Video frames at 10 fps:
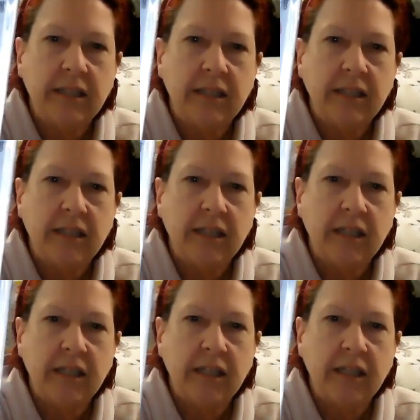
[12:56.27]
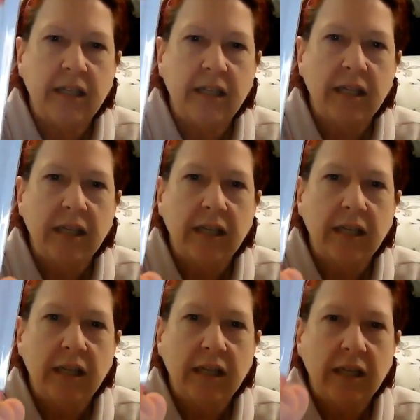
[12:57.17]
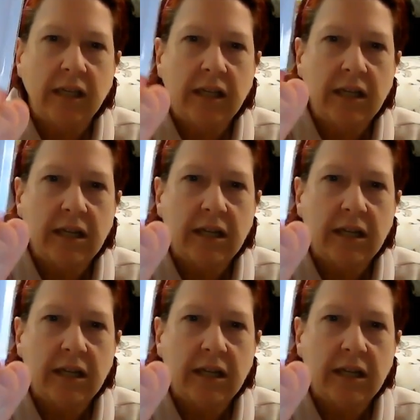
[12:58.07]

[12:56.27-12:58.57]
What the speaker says: No one is speaking in this clip.